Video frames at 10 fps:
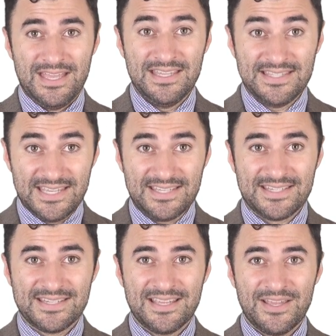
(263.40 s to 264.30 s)
is
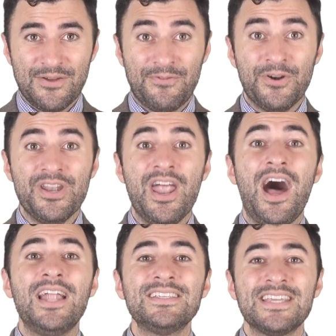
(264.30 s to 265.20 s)
this. For
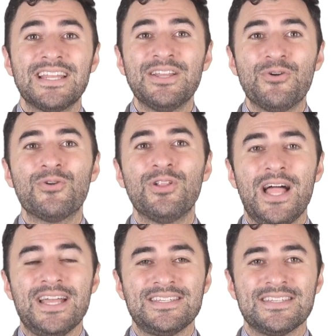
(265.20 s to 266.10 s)
non-technical
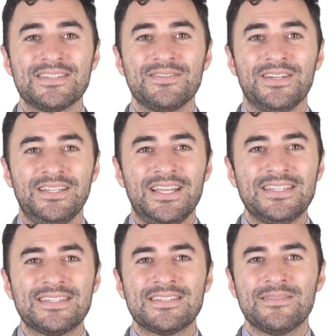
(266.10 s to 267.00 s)
classes, right? And
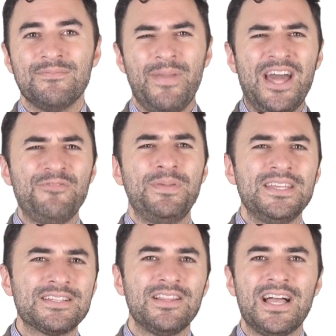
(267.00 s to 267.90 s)
that's
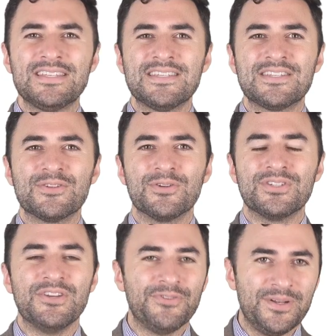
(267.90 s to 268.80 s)
math-based classes, they're
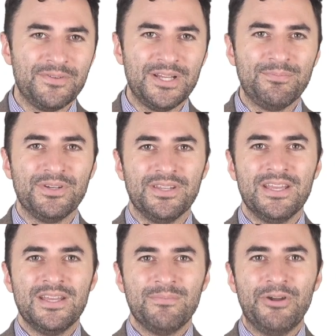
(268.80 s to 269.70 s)
different, right? But
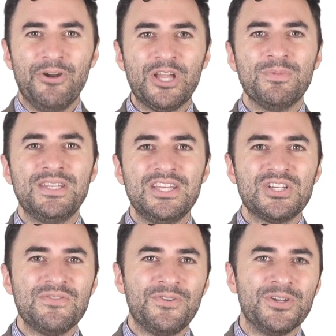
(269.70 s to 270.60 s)
my
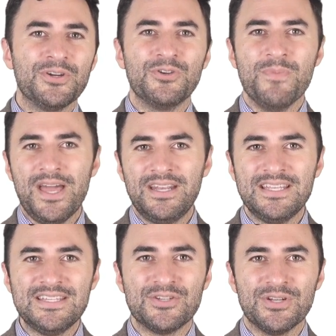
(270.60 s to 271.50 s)
recommendation for your
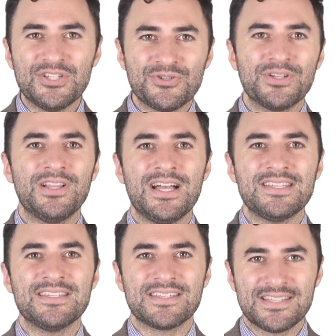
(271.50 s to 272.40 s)
humanities, your history
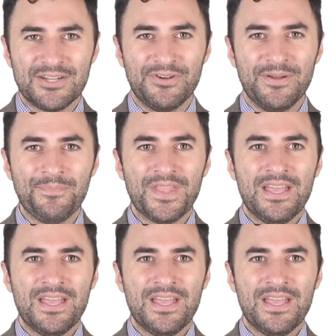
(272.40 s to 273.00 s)
classes, etc.,